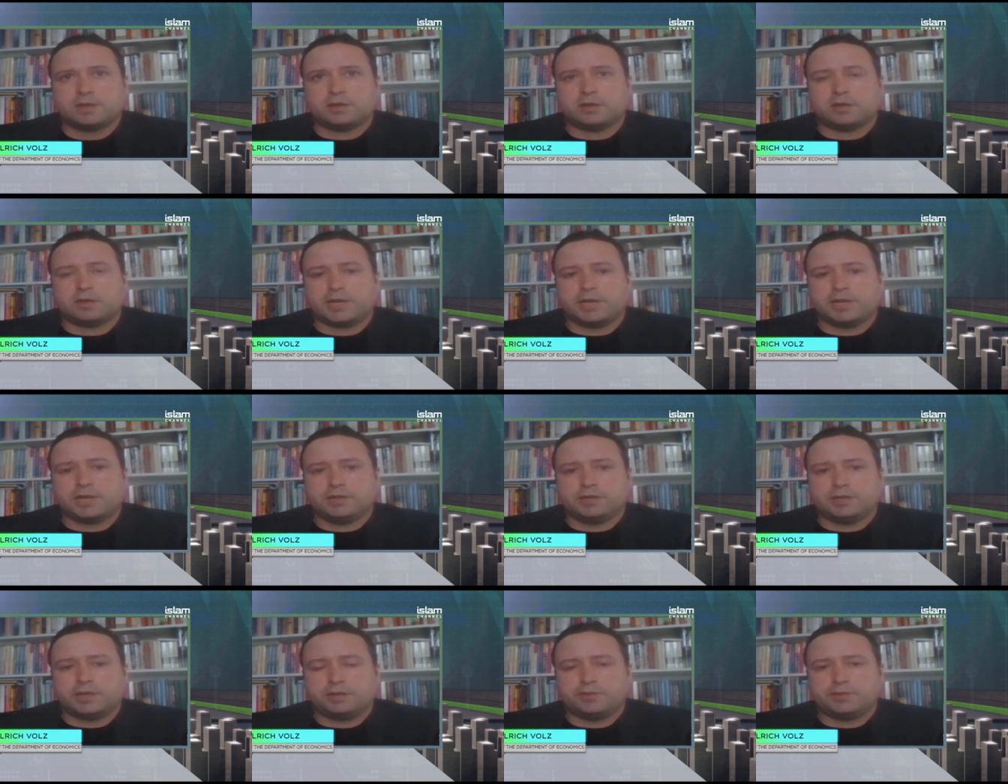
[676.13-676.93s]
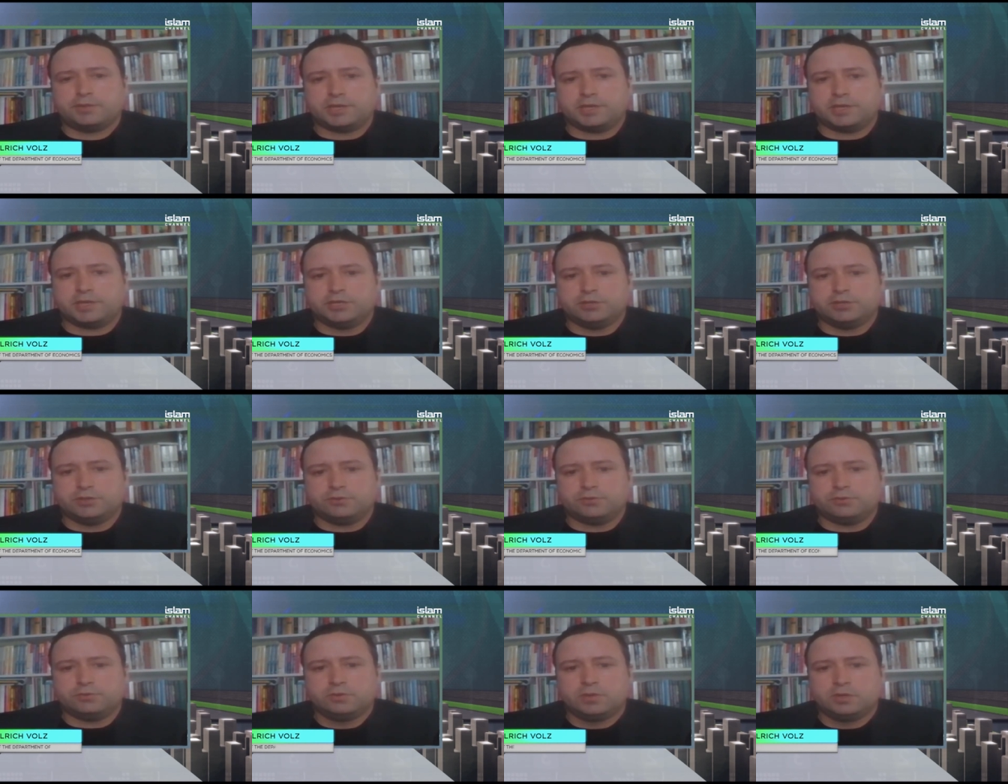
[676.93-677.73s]
Uh, in in the
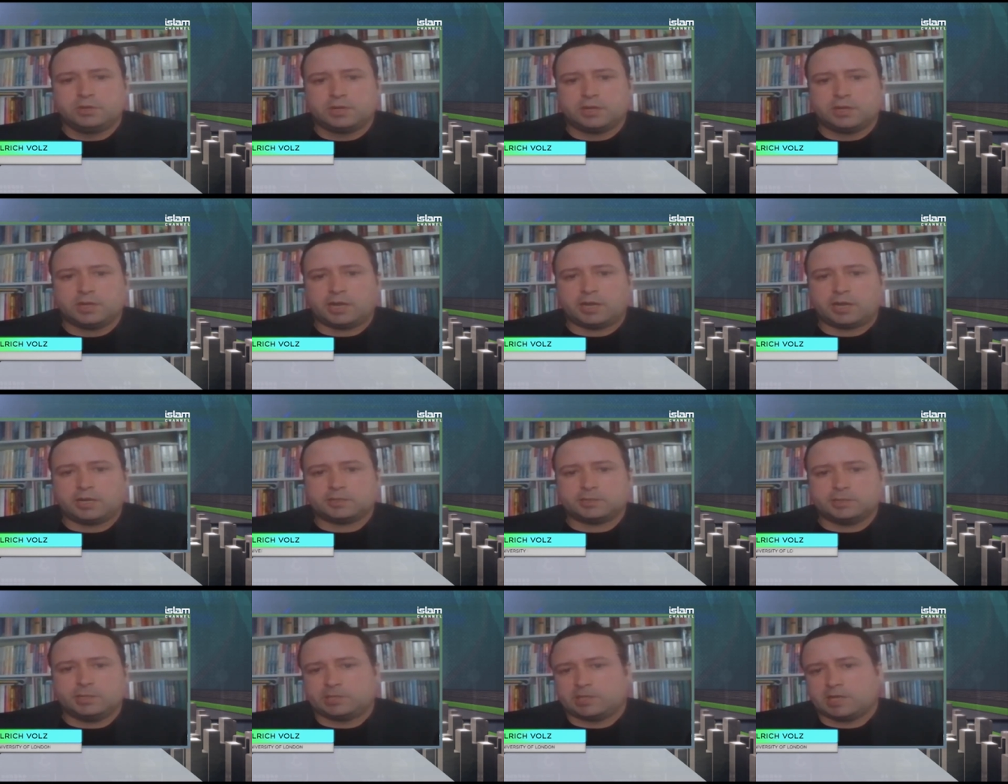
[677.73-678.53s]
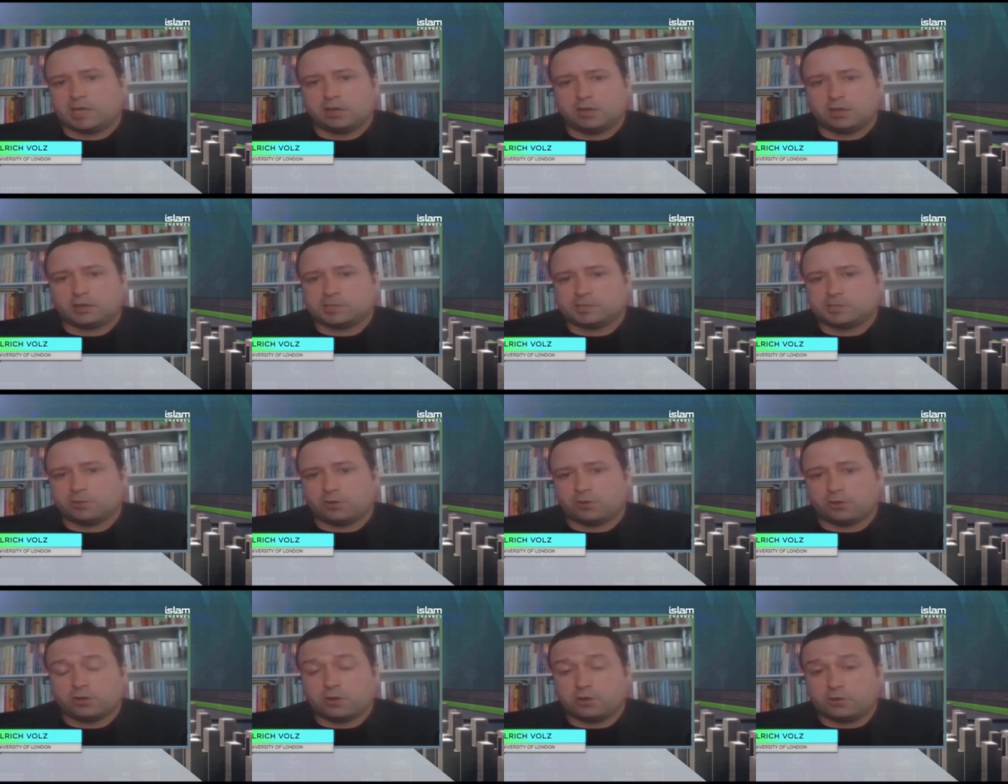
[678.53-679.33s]
EU and this ally is
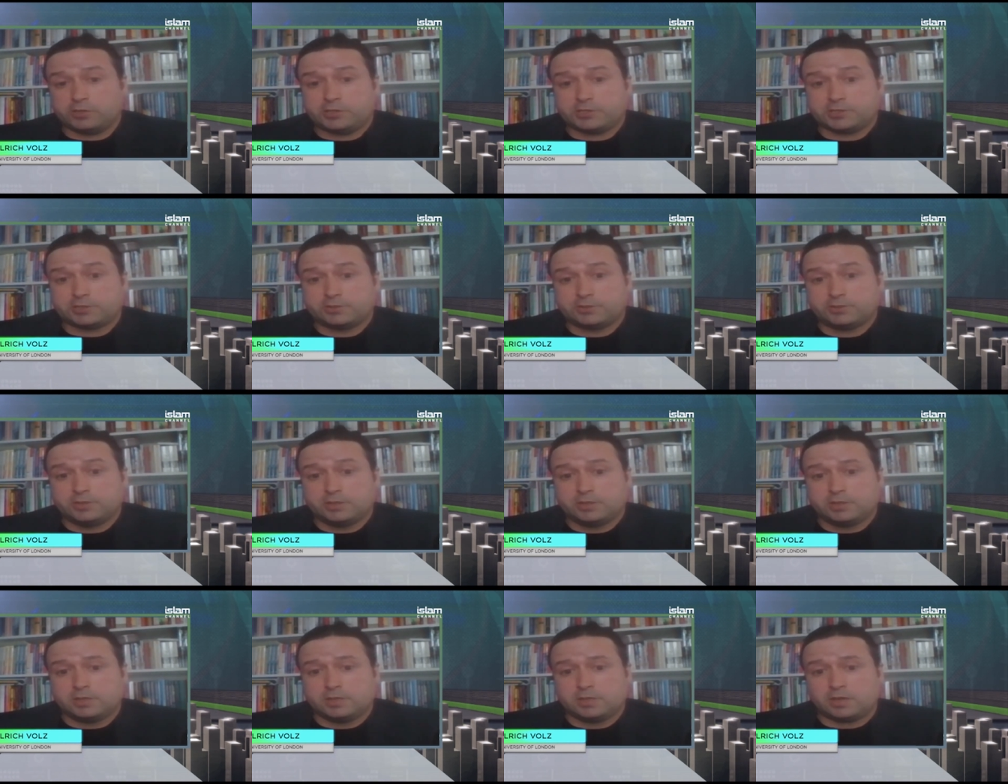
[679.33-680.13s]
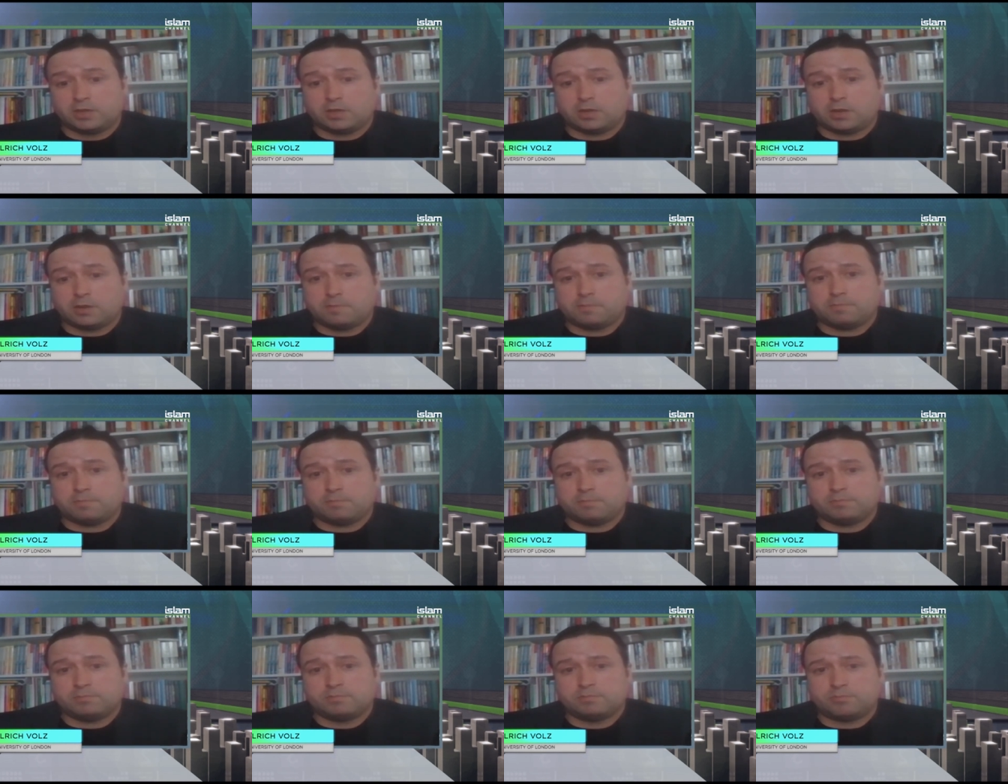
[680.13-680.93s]
now lost.
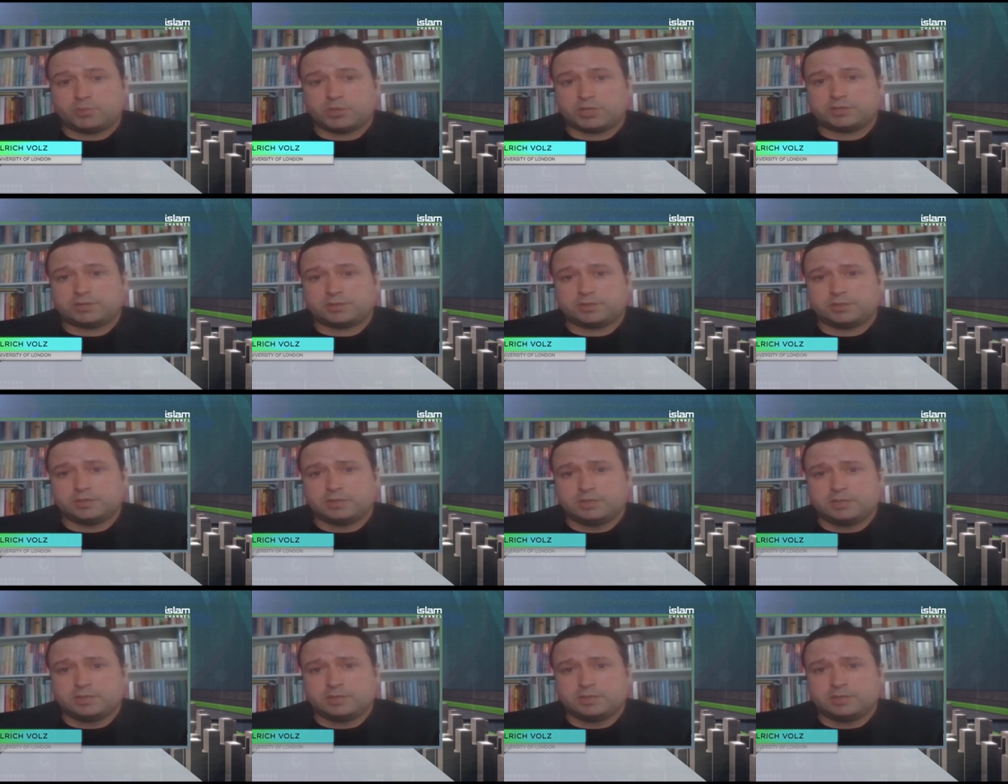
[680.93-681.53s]
Um, but